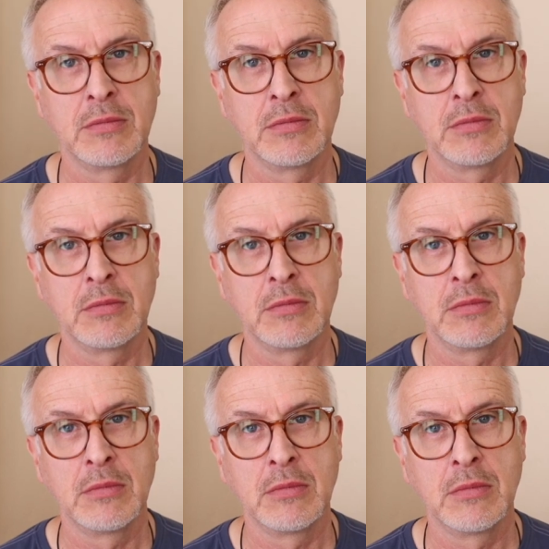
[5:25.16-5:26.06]

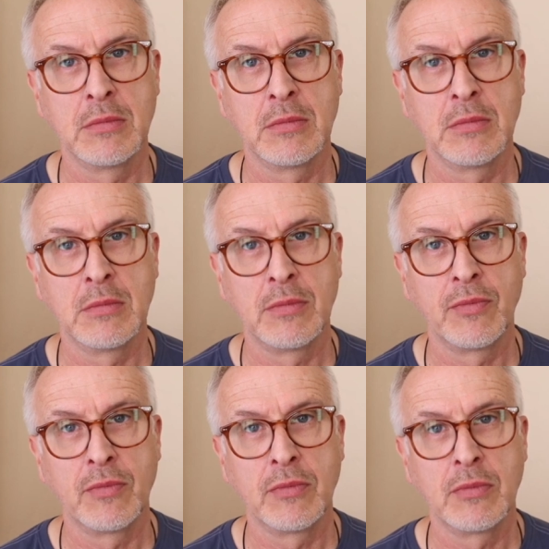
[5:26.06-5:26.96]

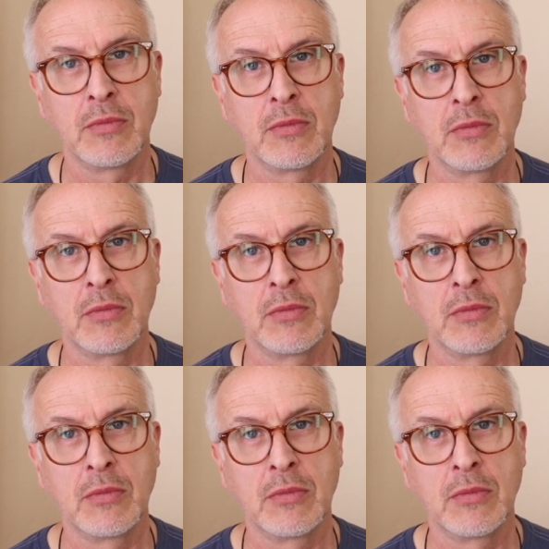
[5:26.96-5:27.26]
[no speech]